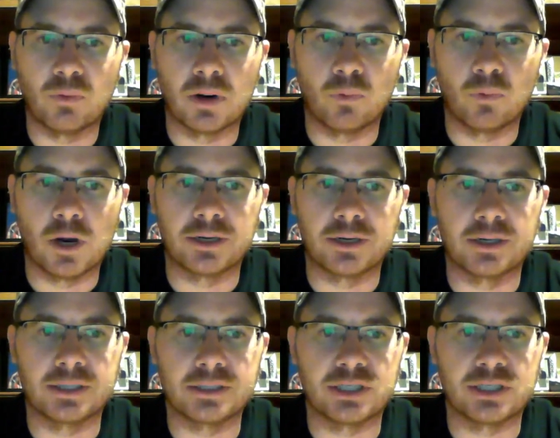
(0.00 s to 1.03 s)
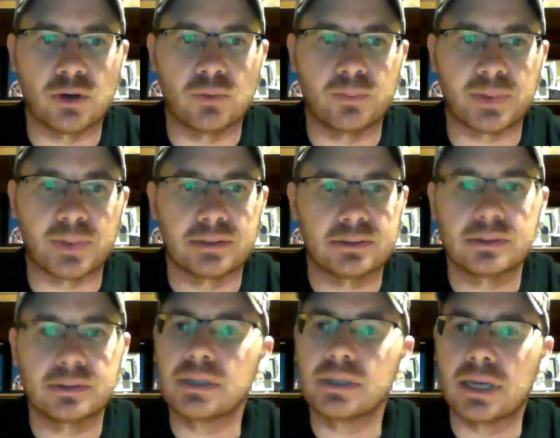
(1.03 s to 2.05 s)
water and soap
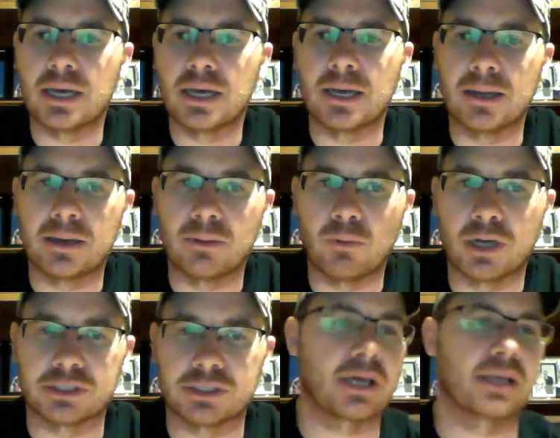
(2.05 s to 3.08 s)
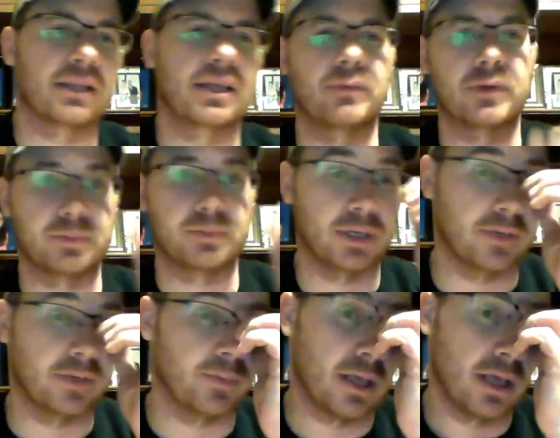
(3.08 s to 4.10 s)
and a washcloth. That works pretty good
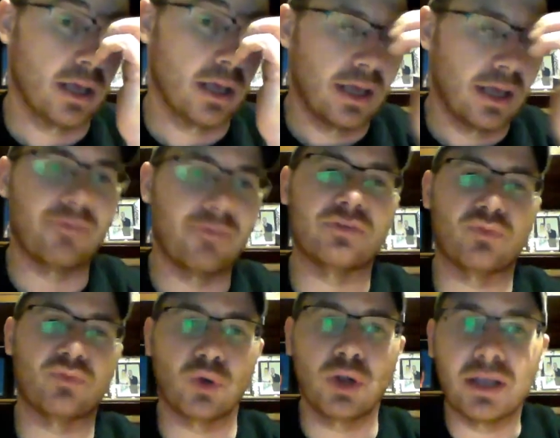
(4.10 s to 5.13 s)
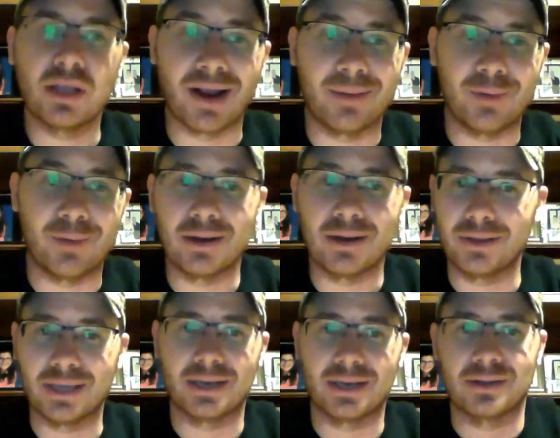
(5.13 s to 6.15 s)
for me. If it's really grimy, you
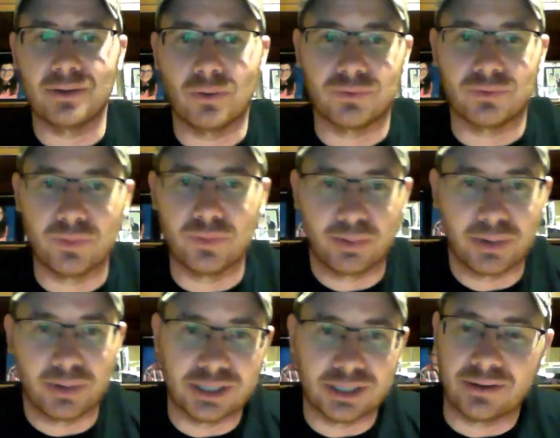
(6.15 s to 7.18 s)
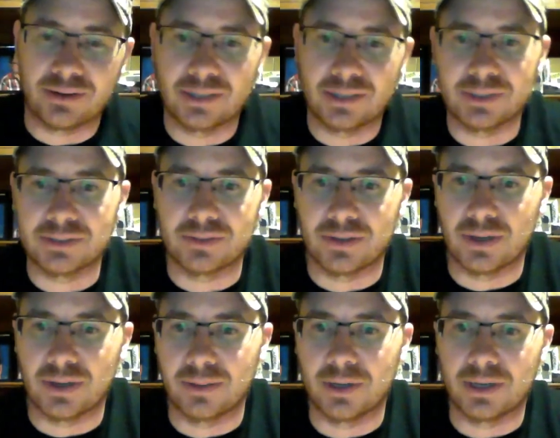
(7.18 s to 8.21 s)
can get an old toothbrush out or something and
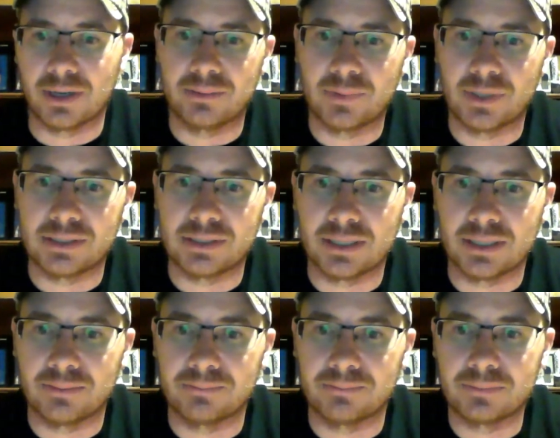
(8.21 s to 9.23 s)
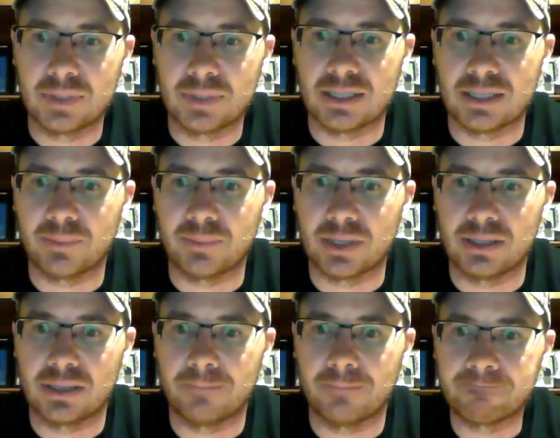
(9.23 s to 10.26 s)
scrub on it, but not that big a
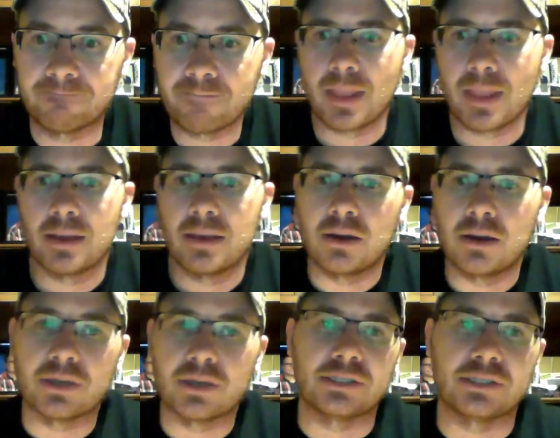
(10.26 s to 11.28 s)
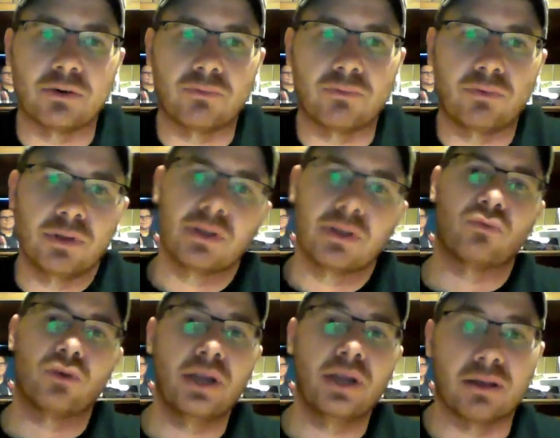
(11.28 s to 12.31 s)
deal. Okay, so the
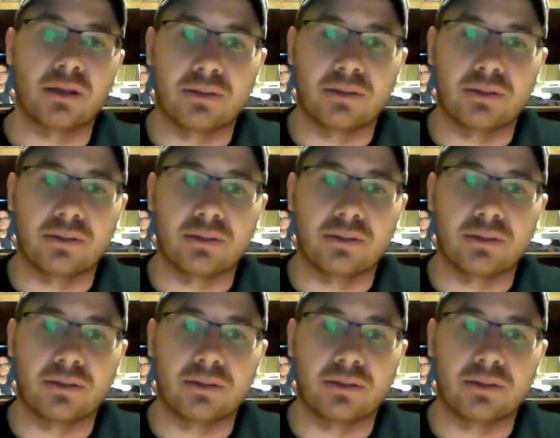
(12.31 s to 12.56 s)
reel.